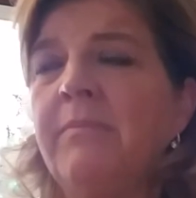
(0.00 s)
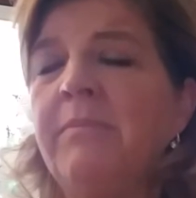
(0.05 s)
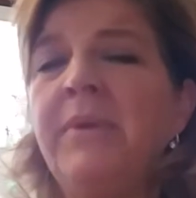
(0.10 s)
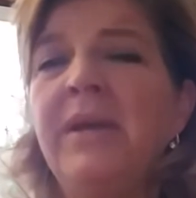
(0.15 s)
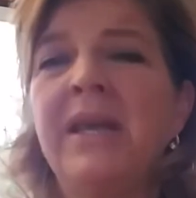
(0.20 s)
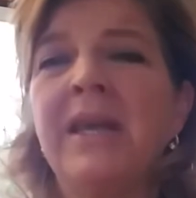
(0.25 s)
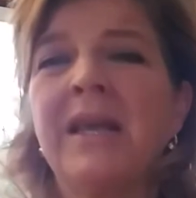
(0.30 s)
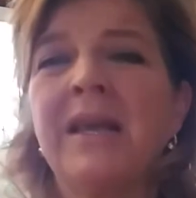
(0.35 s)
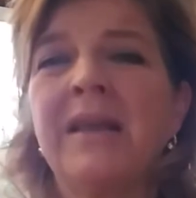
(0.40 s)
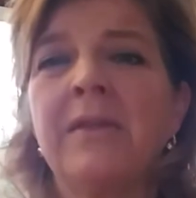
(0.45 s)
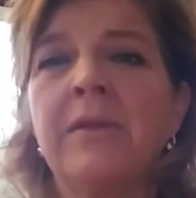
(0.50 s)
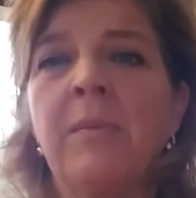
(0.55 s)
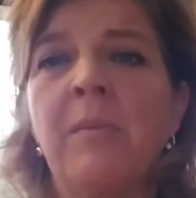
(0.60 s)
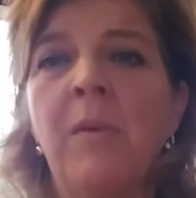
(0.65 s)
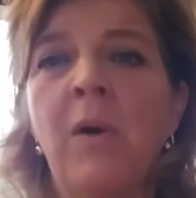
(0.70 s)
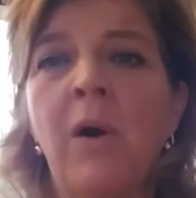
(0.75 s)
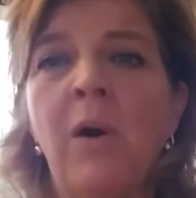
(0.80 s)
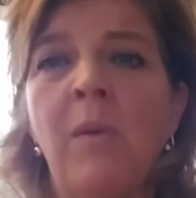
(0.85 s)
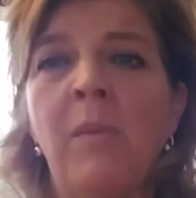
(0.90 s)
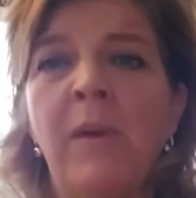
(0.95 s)
being in the
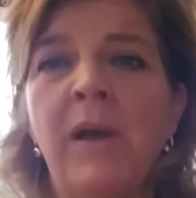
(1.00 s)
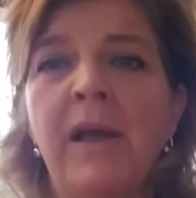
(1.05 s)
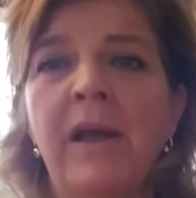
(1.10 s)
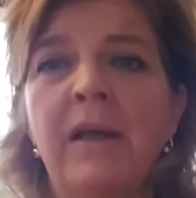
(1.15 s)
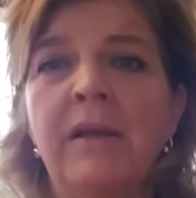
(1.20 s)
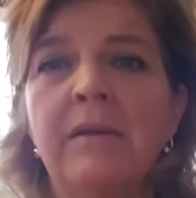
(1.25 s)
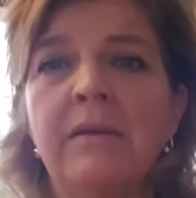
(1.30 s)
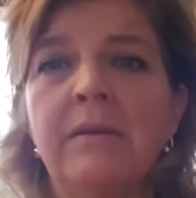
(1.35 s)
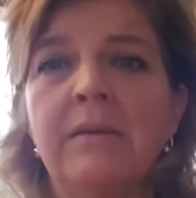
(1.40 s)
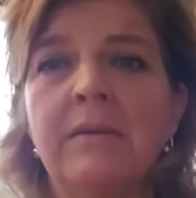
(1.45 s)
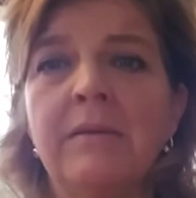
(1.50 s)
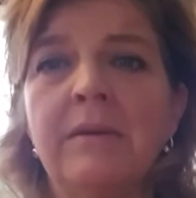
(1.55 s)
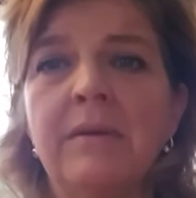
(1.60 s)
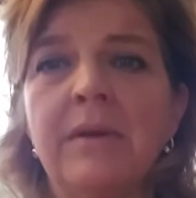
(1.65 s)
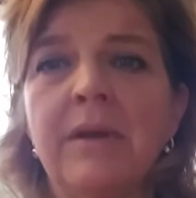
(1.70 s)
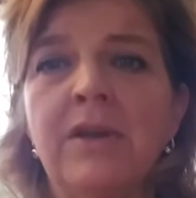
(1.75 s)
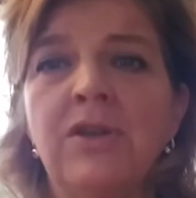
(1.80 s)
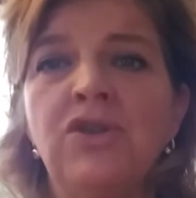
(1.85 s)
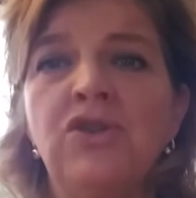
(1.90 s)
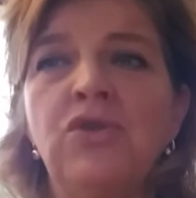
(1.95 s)
moment,
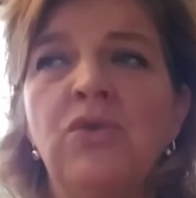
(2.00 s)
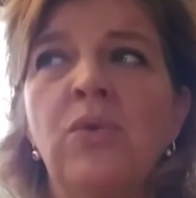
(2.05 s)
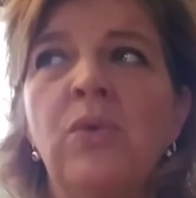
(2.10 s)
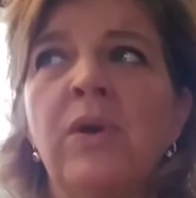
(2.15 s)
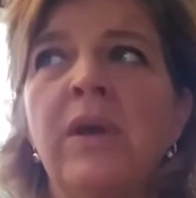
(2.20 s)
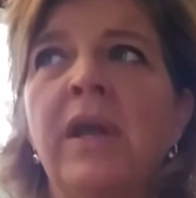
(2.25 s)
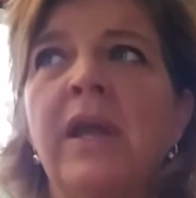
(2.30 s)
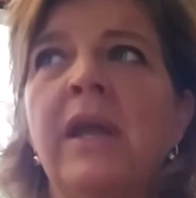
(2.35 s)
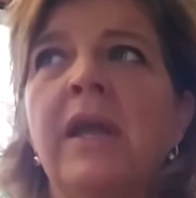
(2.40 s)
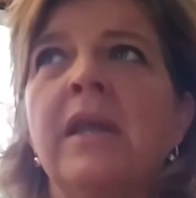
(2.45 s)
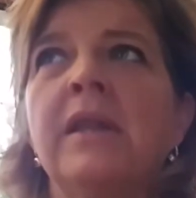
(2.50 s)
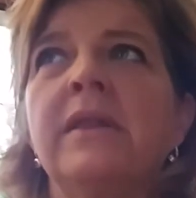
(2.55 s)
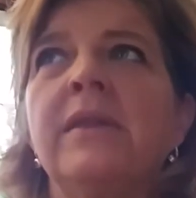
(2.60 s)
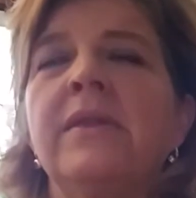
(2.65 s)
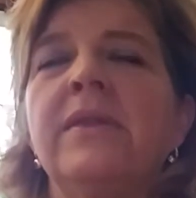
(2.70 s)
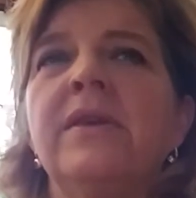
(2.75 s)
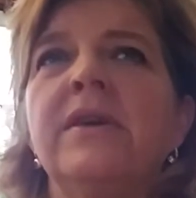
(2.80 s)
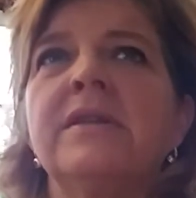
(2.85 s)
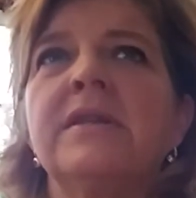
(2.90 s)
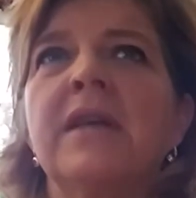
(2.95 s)

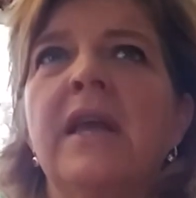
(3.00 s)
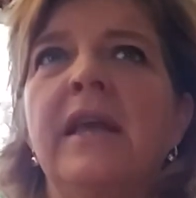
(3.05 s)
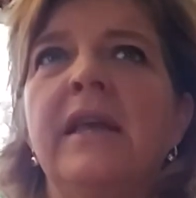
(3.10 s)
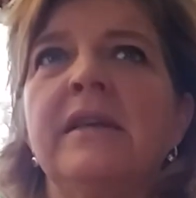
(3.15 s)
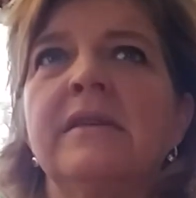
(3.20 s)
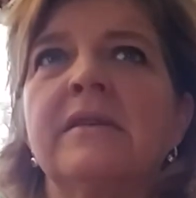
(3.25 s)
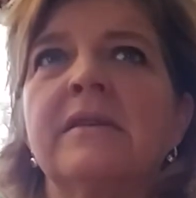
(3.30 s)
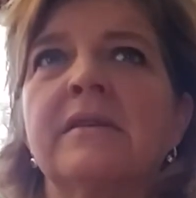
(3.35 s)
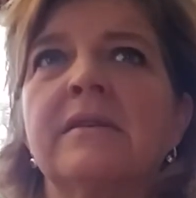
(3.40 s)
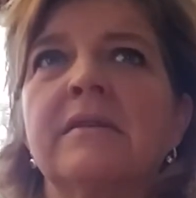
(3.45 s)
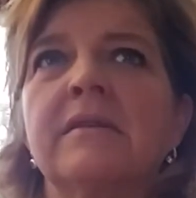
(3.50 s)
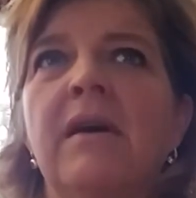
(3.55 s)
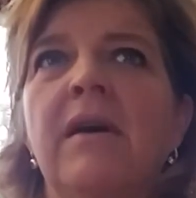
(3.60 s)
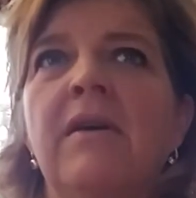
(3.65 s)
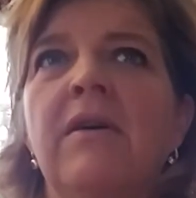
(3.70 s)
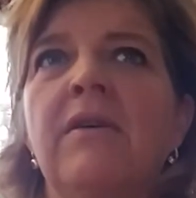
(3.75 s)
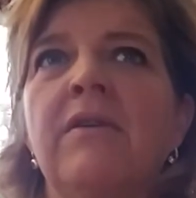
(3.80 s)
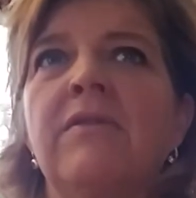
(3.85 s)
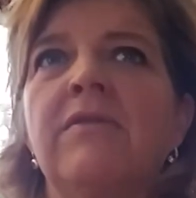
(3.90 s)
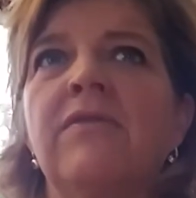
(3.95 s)
enjoying the taste
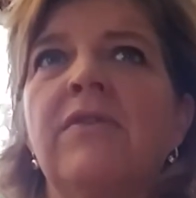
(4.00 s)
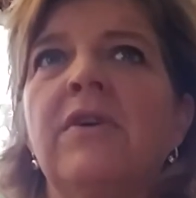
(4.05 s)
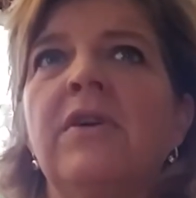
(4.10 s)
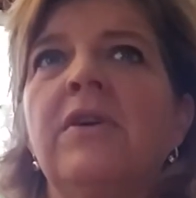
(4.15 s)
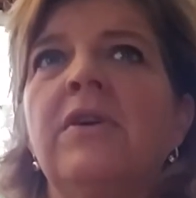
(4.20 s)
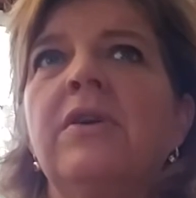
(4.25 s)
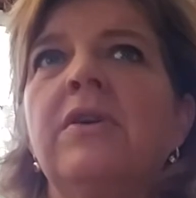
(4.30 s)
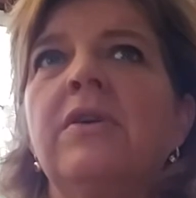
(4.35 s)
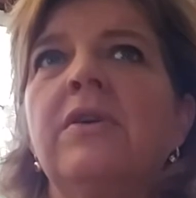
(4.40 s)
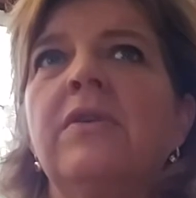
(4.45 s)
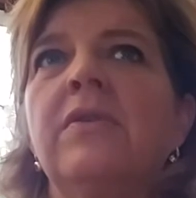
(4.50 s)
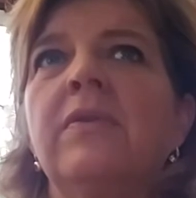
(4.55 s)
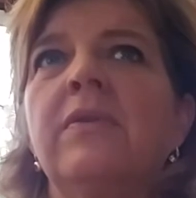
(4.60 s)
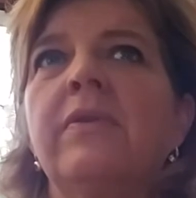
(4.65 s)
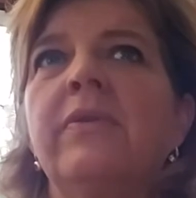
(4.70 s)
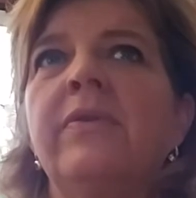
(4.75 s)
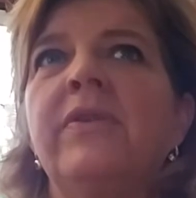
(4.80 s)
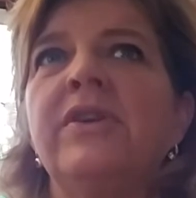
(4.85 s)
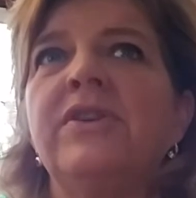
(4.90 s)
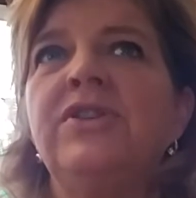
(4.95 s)
of
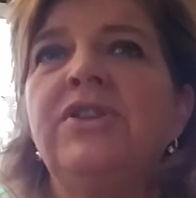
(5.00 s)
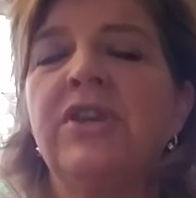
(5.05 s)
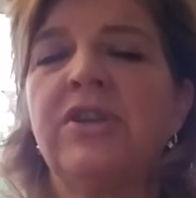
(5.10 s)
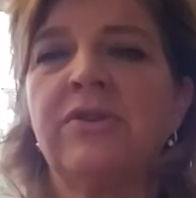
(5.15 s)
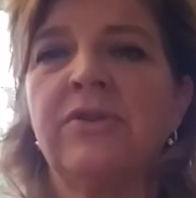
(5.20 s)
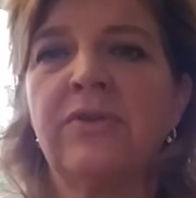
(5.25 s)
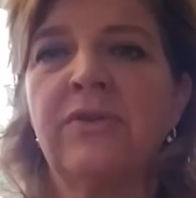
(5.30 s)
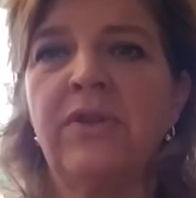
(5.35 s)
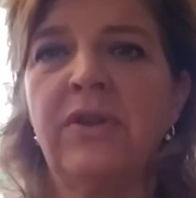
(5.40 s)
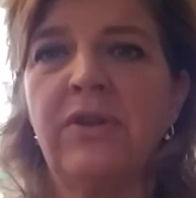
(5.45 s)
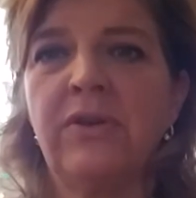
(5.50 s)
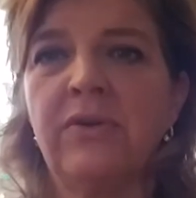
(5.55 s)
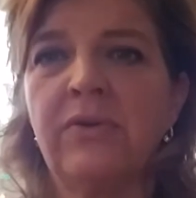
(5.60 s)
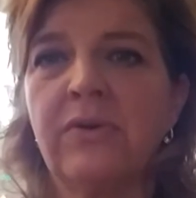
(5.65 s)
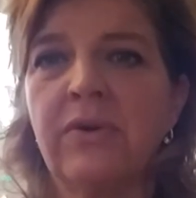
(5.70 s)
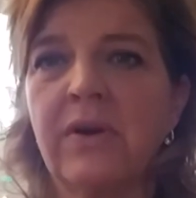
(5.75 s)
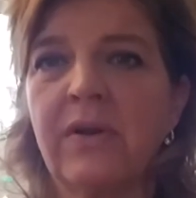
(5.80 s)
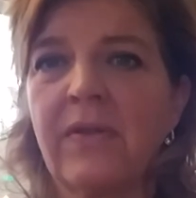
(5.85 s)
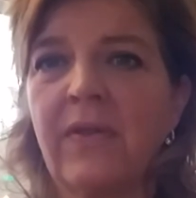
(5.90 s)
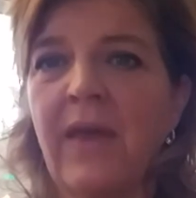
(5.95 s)
the dinner that you
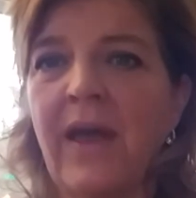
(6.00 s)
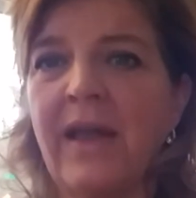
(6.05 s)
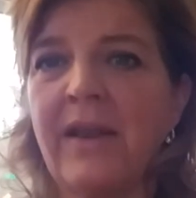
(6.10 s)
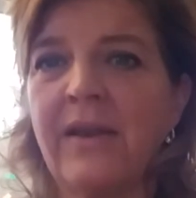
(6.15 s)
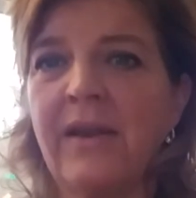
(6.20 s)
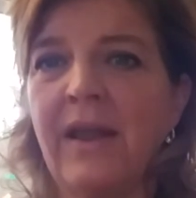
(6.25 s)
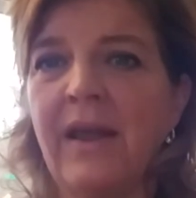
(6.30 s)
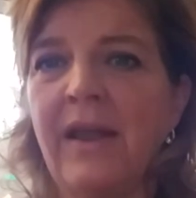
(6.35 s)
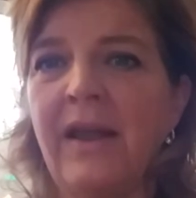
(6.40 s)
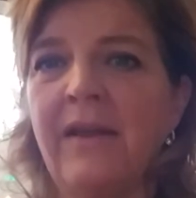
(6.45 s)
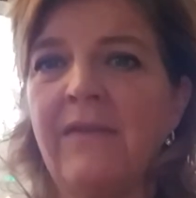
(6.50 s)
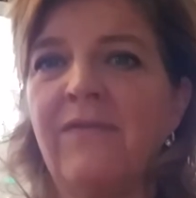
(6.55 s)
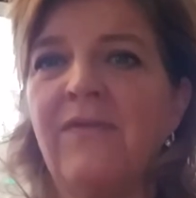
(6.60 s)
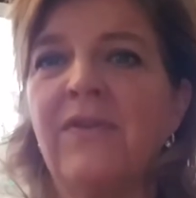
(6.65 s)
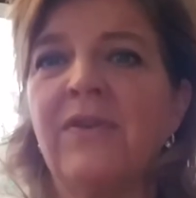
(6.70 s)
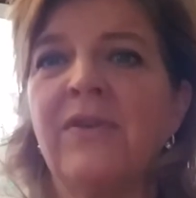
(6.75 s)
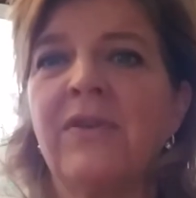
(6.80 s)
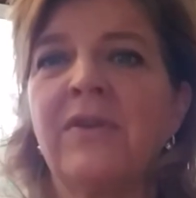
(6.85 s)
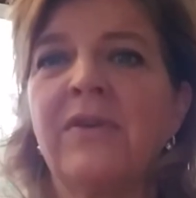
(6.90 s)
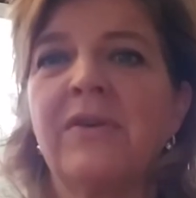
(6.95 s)
cooked that night,
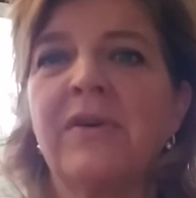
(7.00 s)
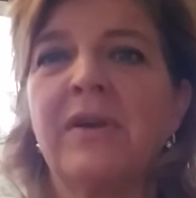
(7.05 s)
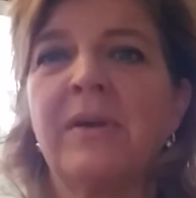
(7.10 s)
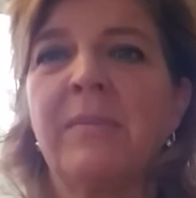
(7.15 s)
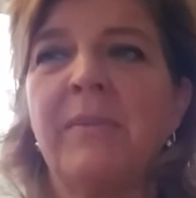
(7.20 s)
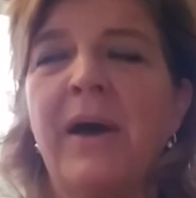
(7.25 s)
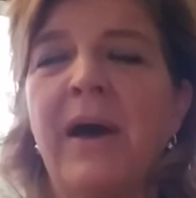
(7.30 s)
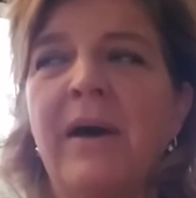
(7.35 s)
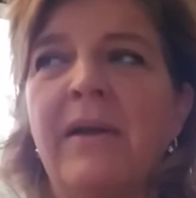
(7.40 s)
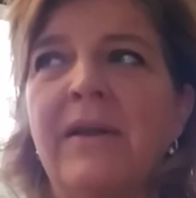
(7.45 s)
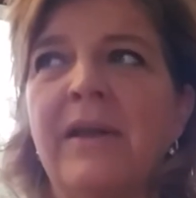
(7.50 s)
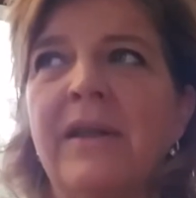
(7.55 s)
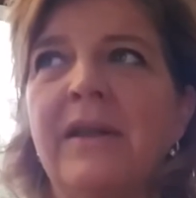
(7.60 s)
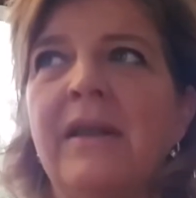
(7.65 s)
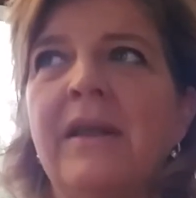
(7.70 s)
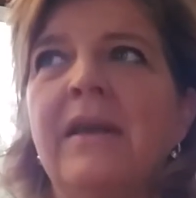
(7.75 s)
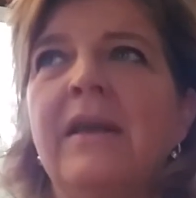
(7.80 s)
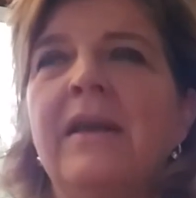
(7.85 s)
feeling good about it,